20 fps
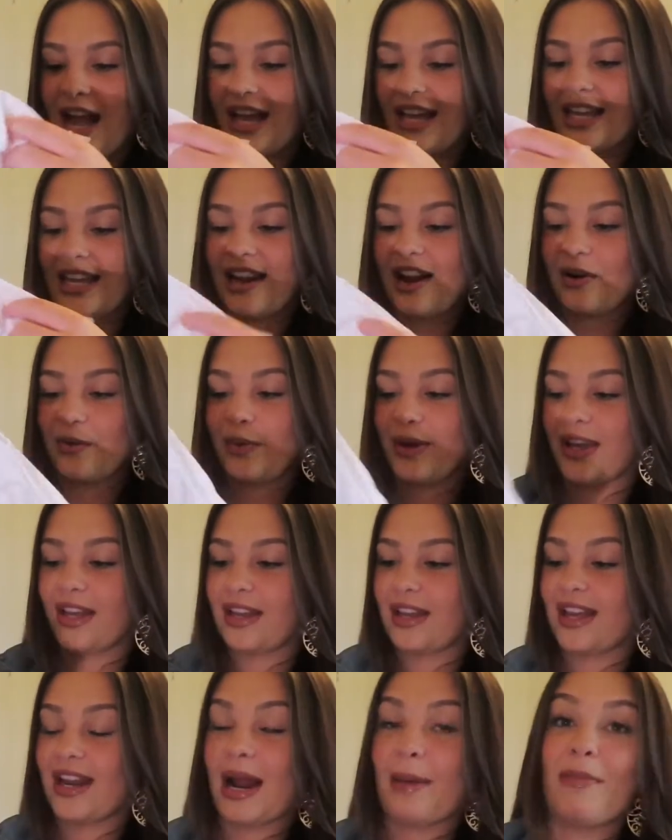I cannot
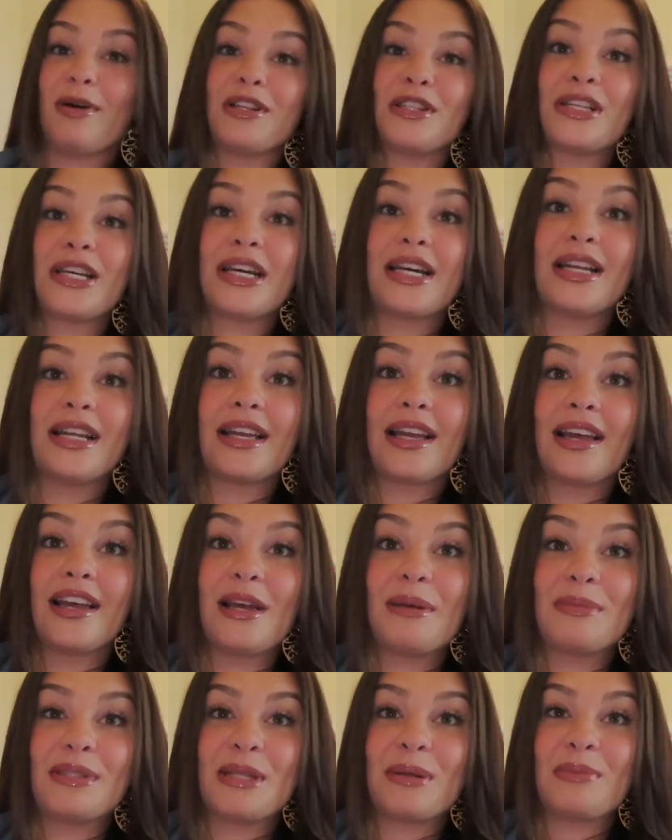wait. And I'm also gonna get
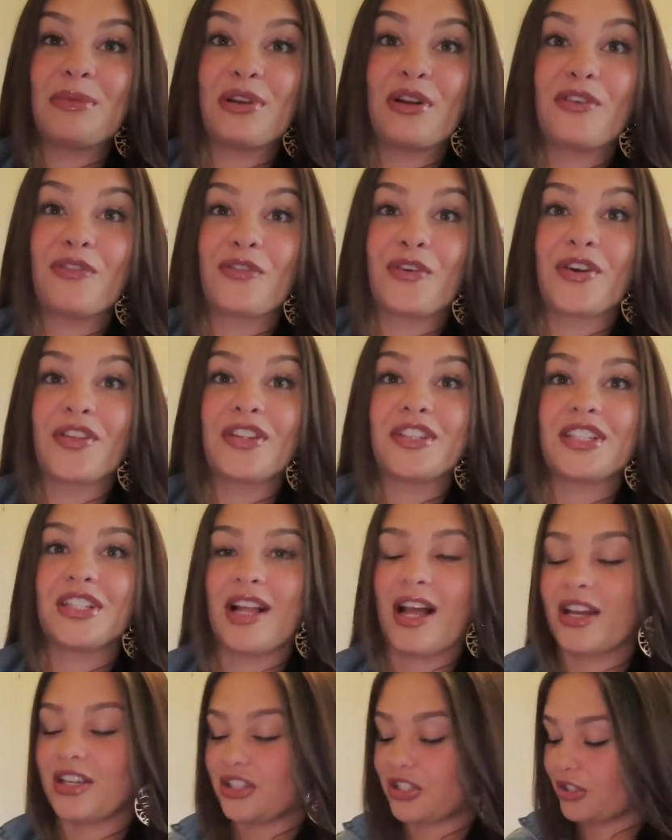him some little 4th of
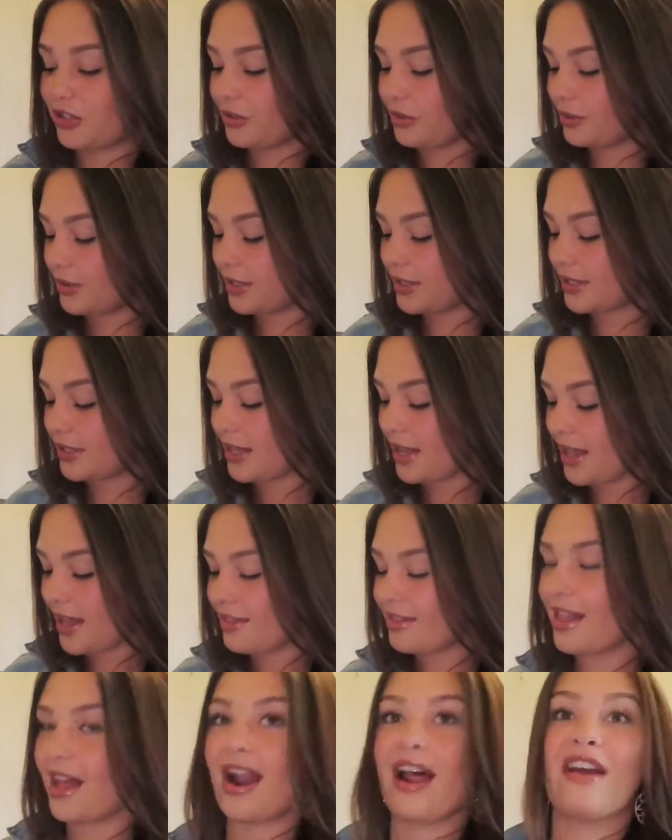July shoes
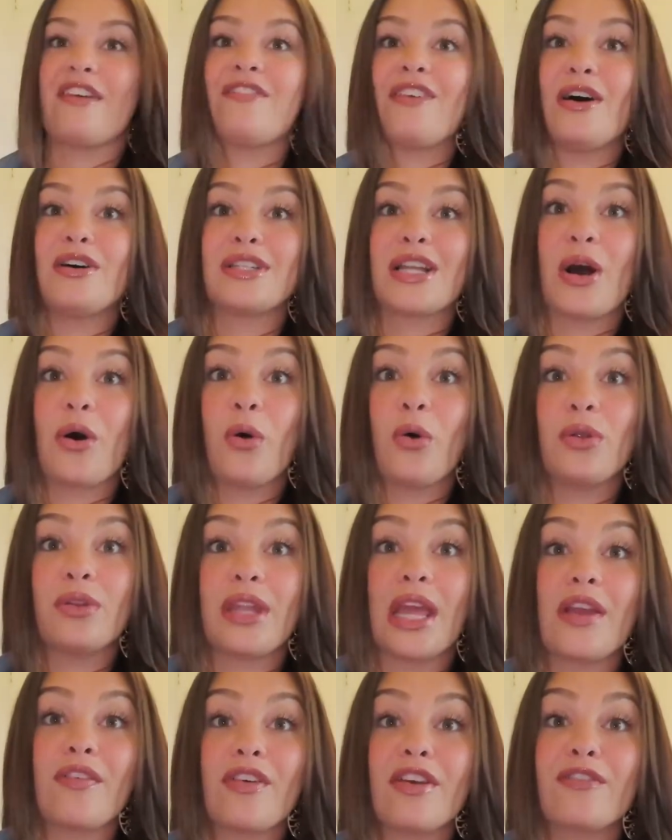that I found at Old
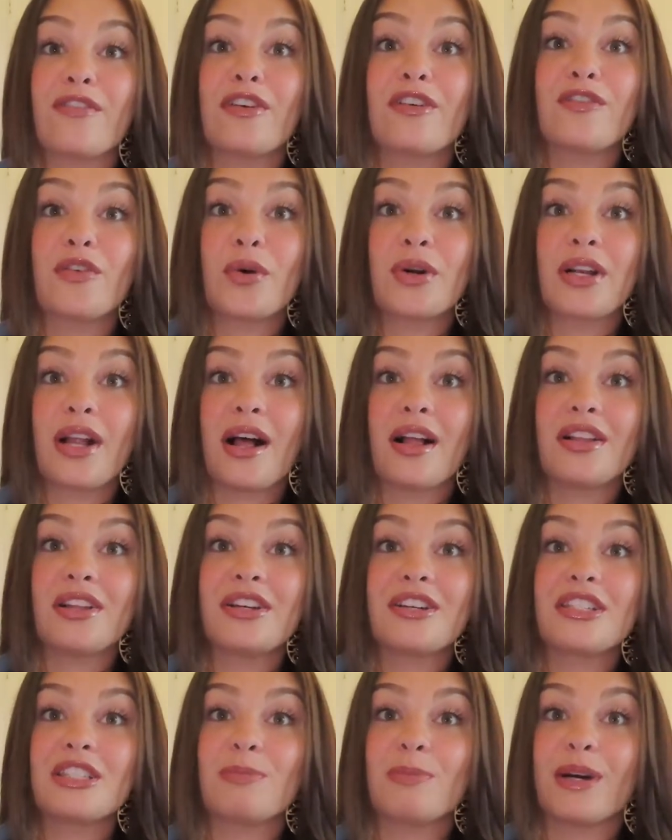Navy for
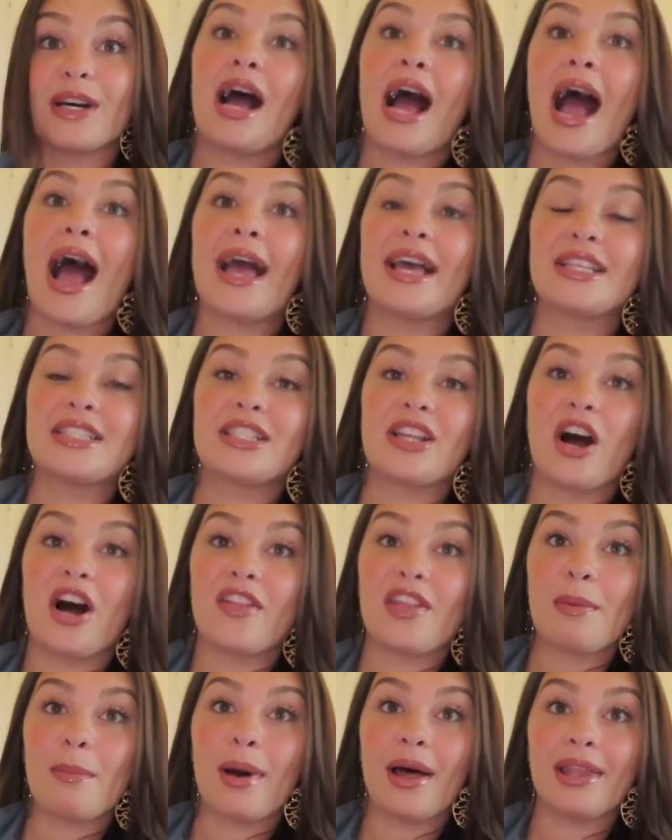$4, but I saw
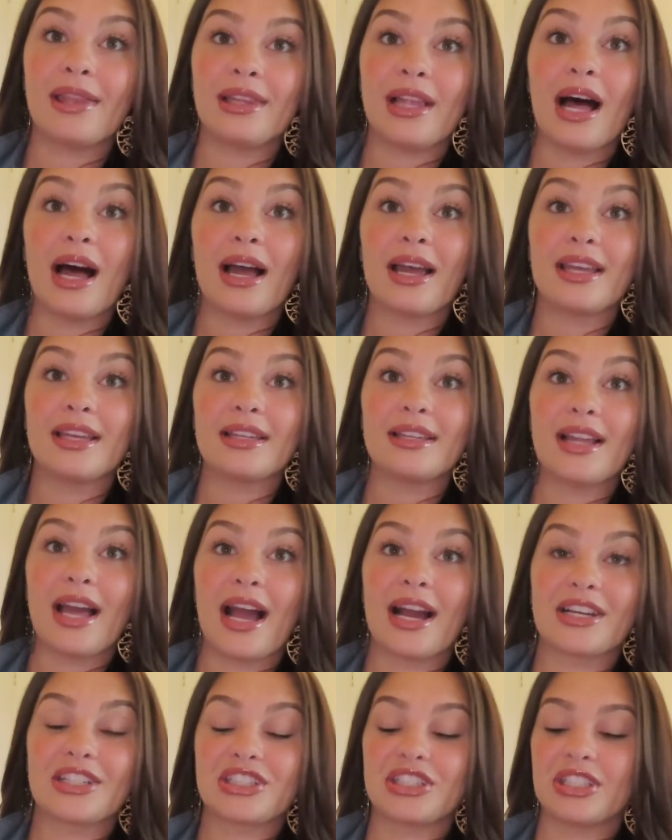them online
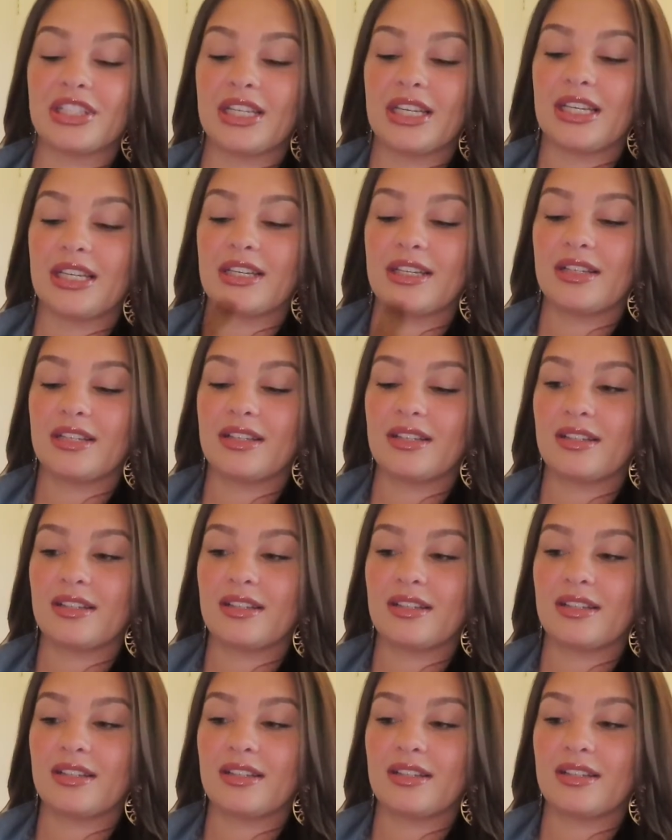actually